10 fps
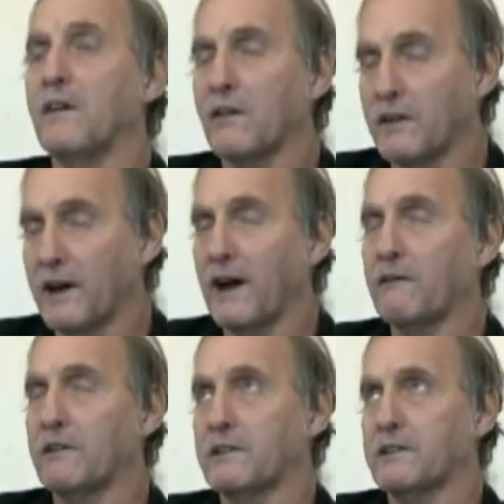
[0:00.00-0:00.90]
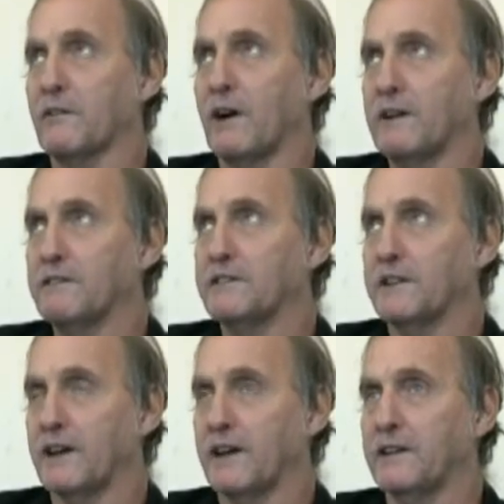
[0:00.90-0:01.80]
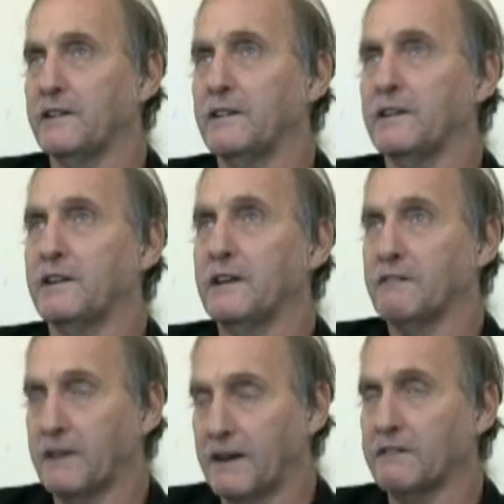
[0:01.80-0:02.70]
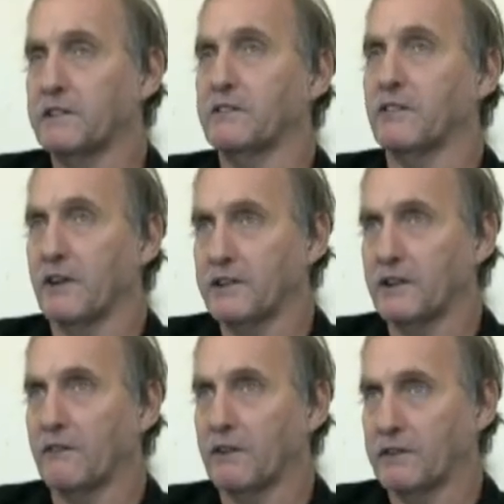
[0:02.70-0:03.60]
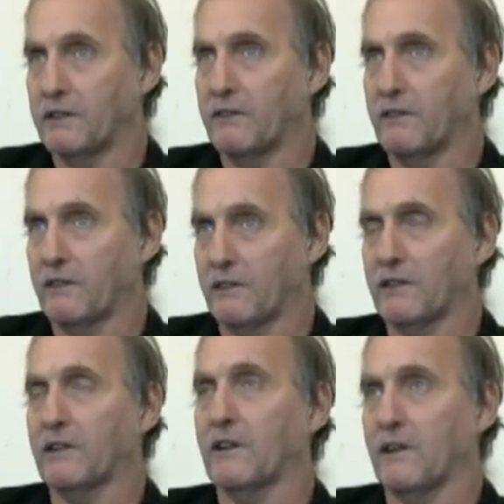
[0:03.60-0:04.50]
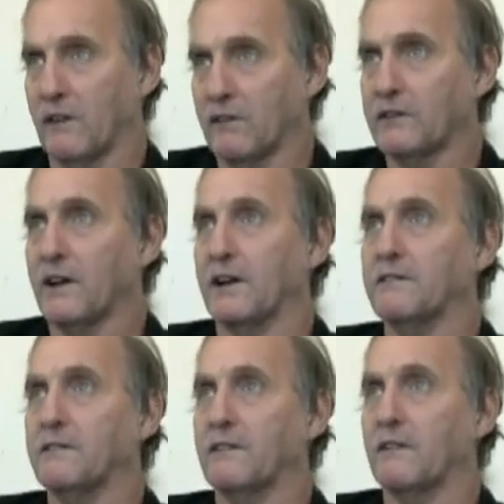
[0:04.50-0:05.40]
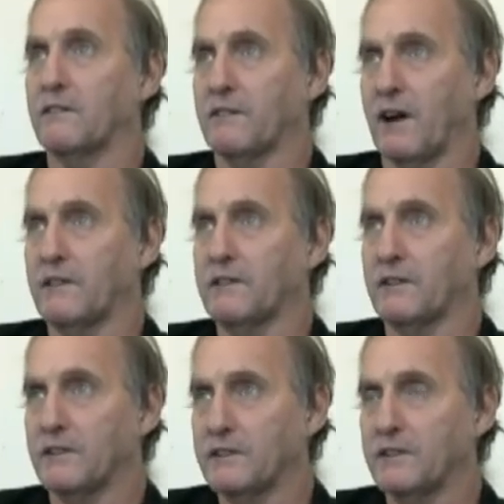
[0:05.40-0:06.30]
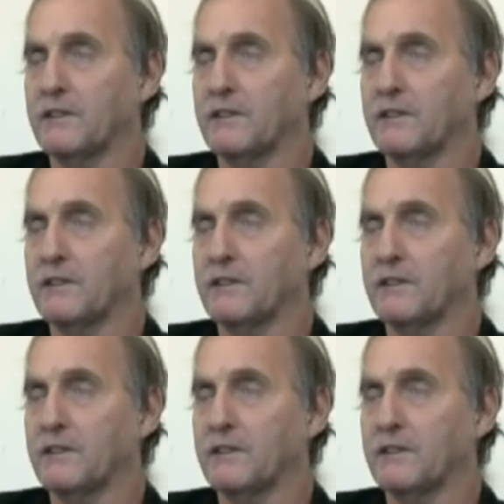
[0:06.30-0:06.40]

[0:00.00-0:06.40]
Okay, I worked at the YMCA, became supervisor. I worked there for a long time, about 5 years.